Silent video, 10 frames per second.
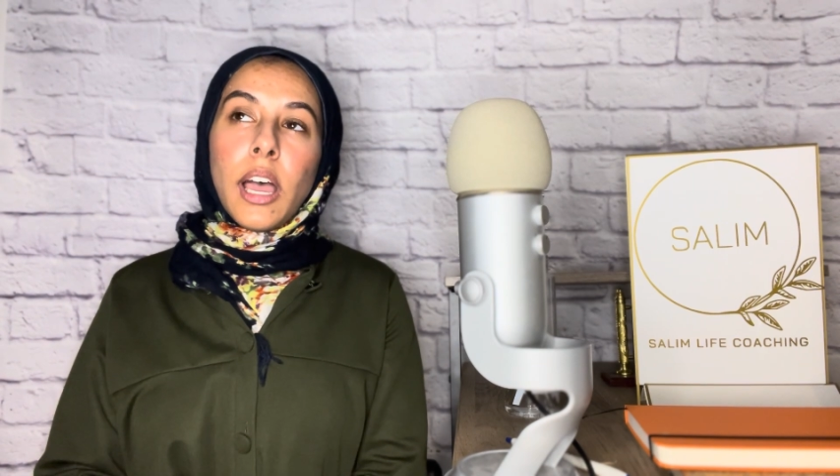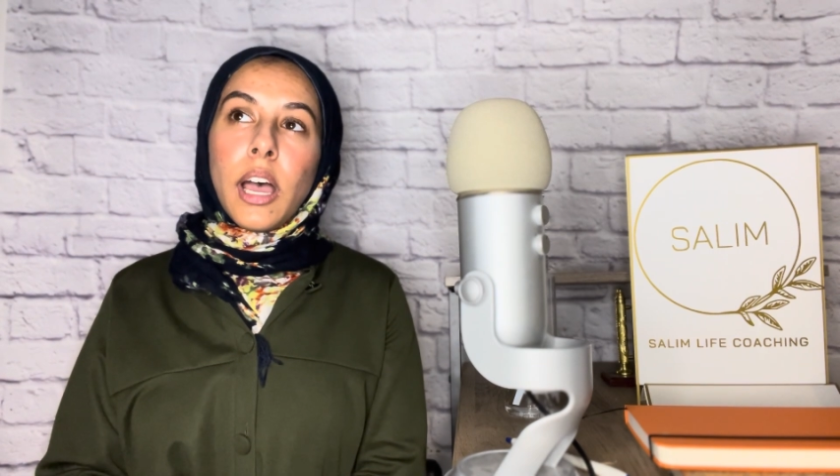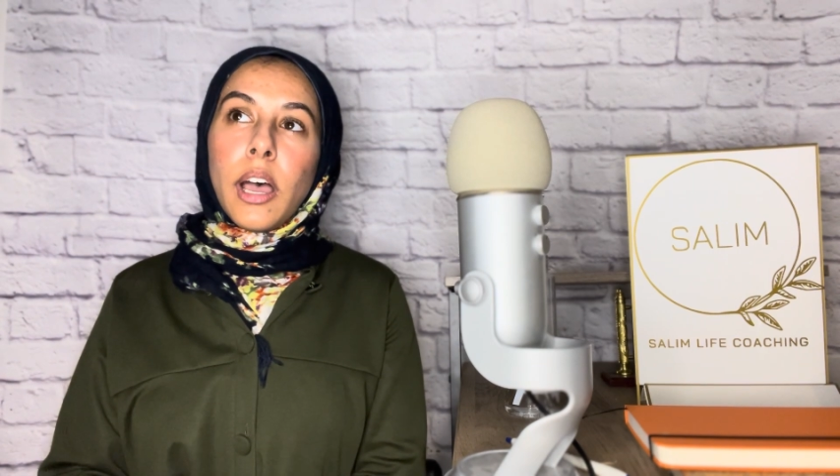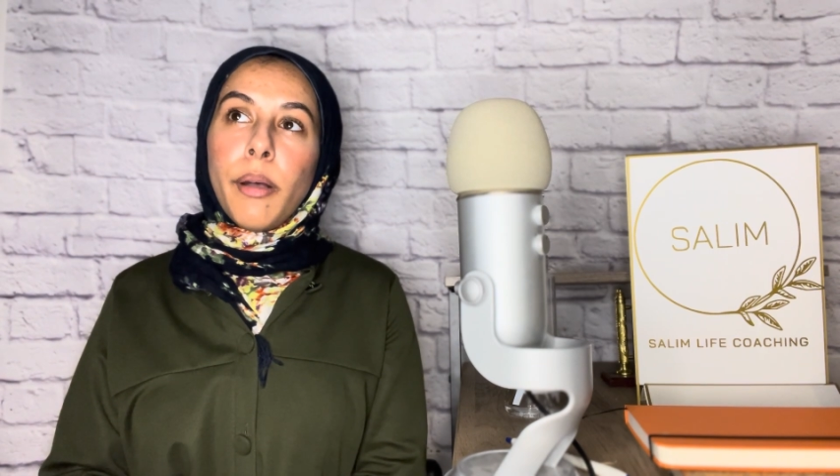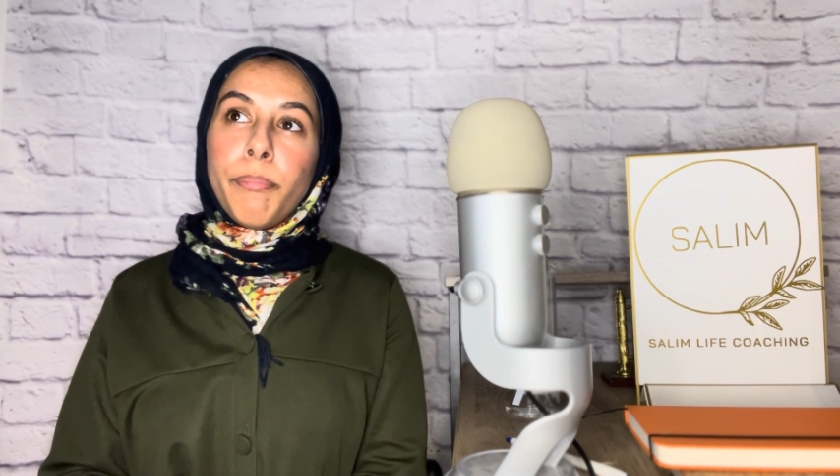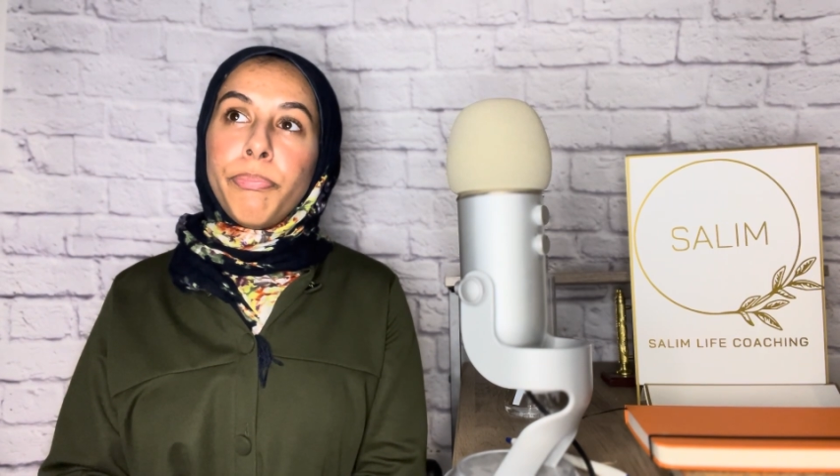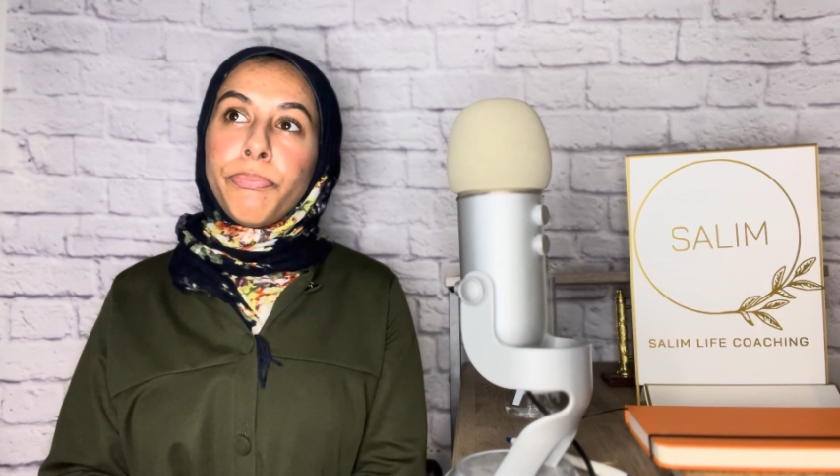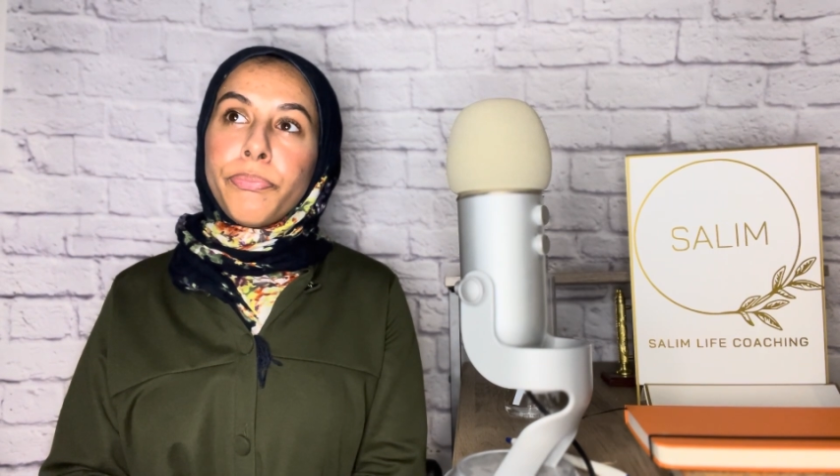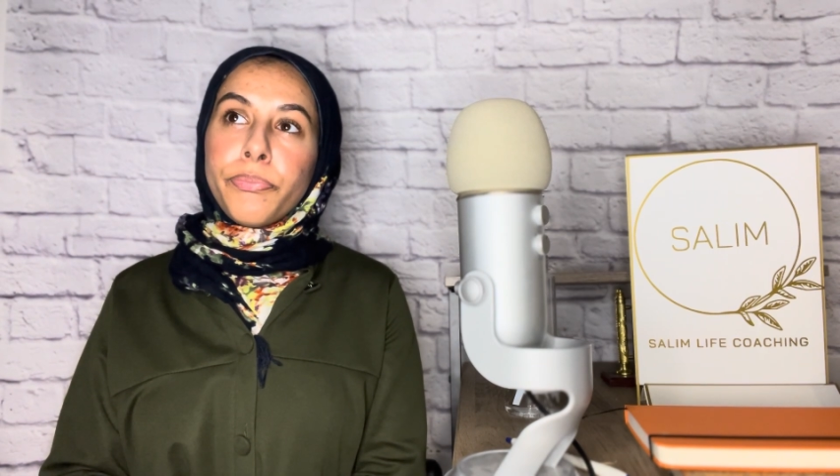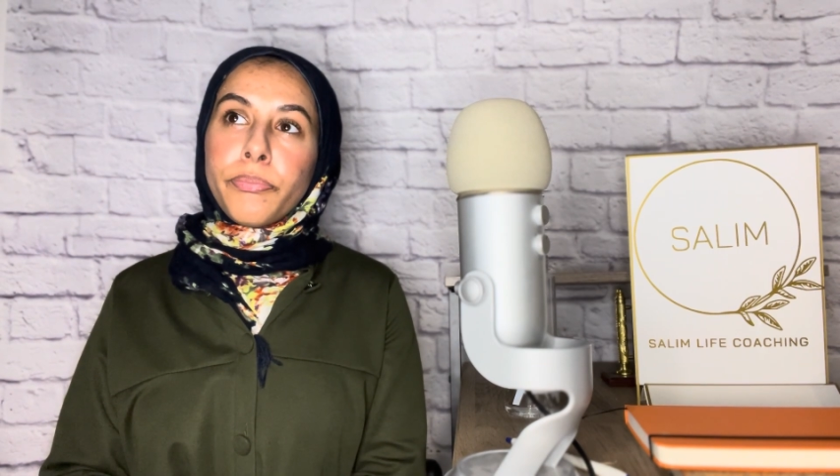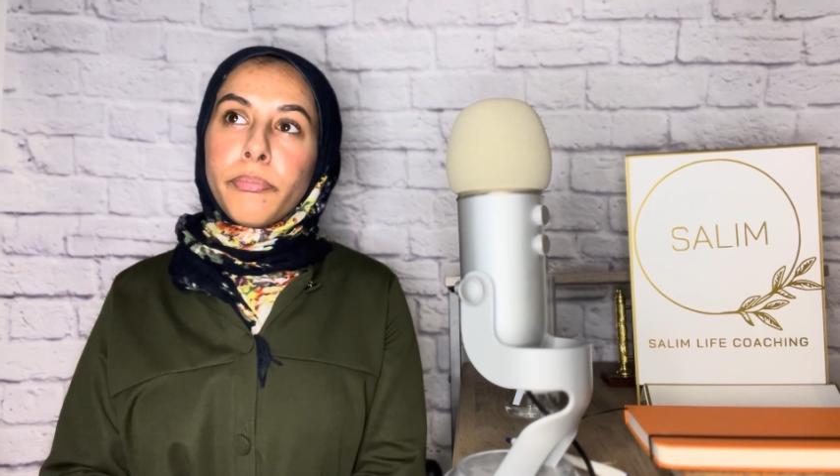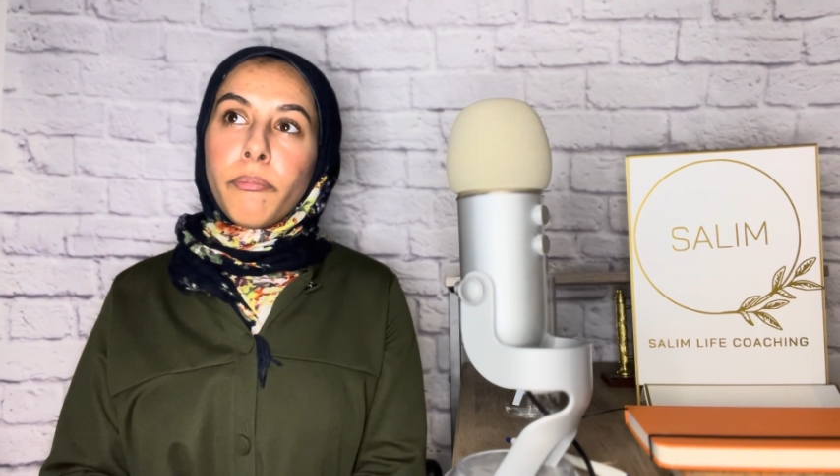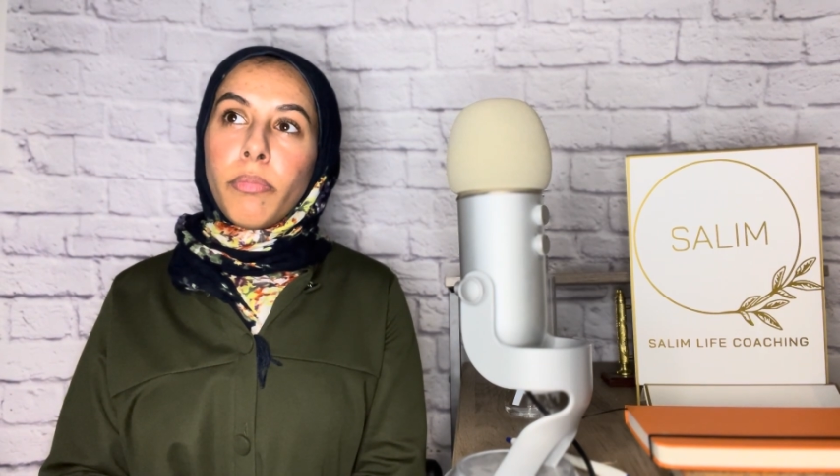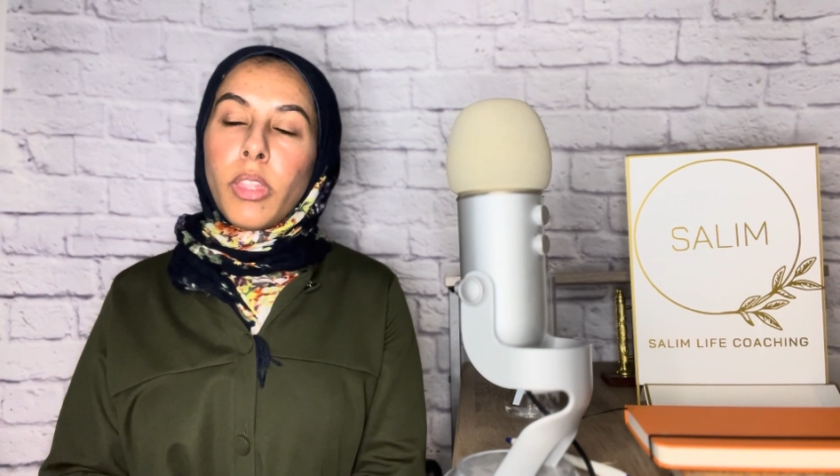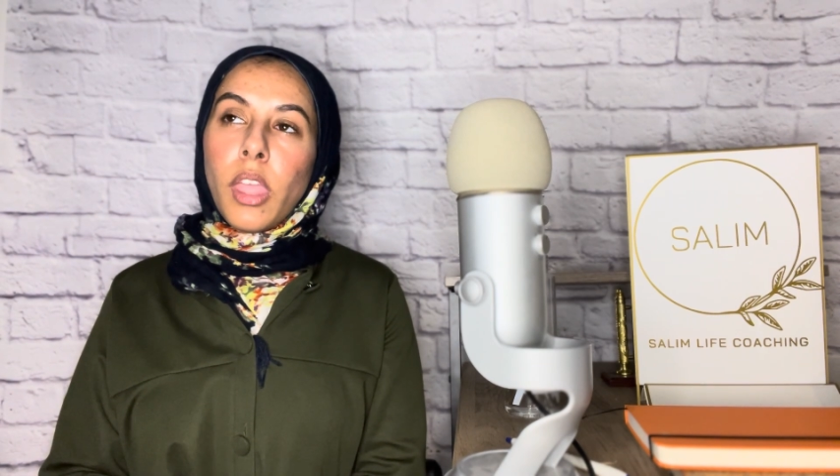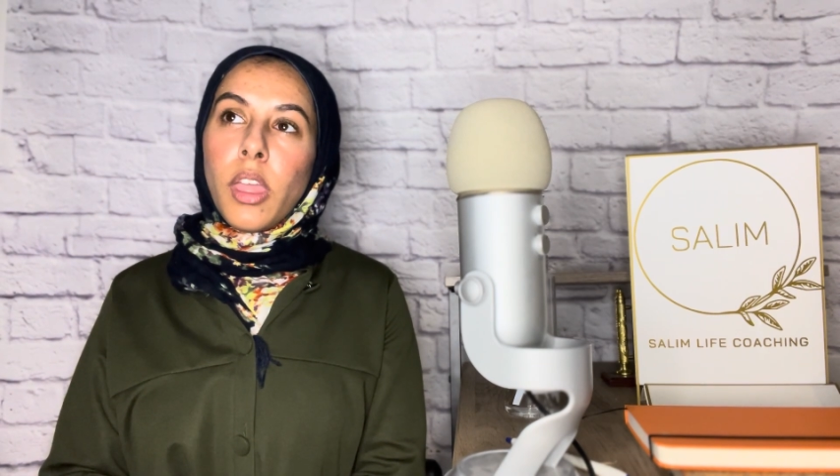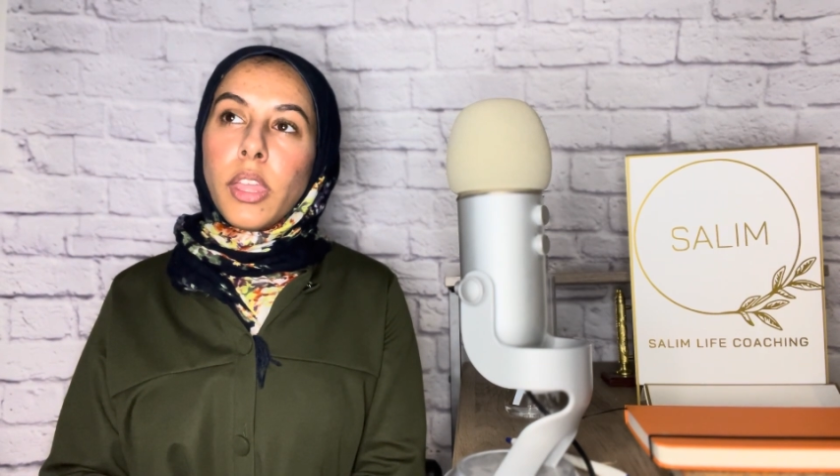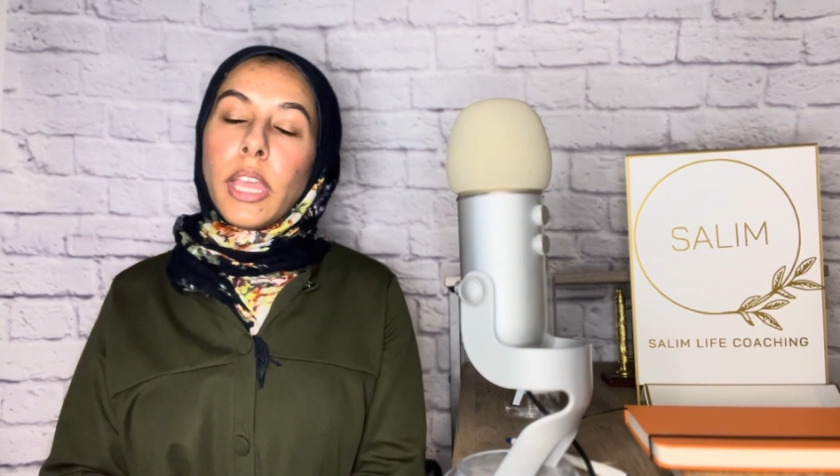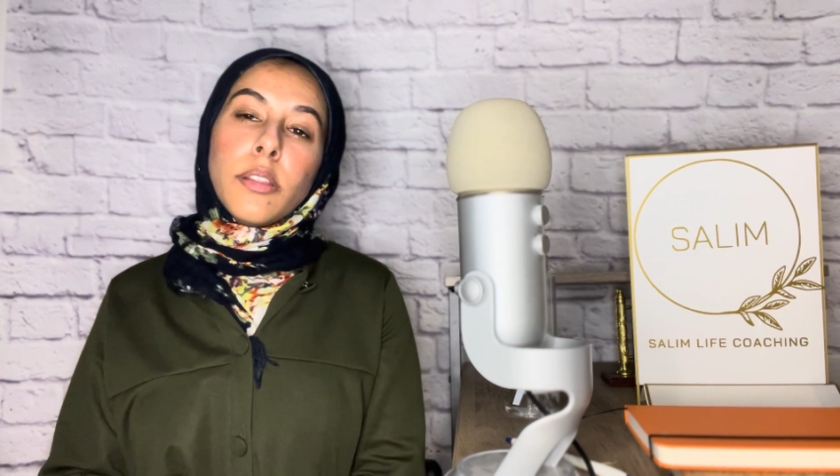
Yeah, there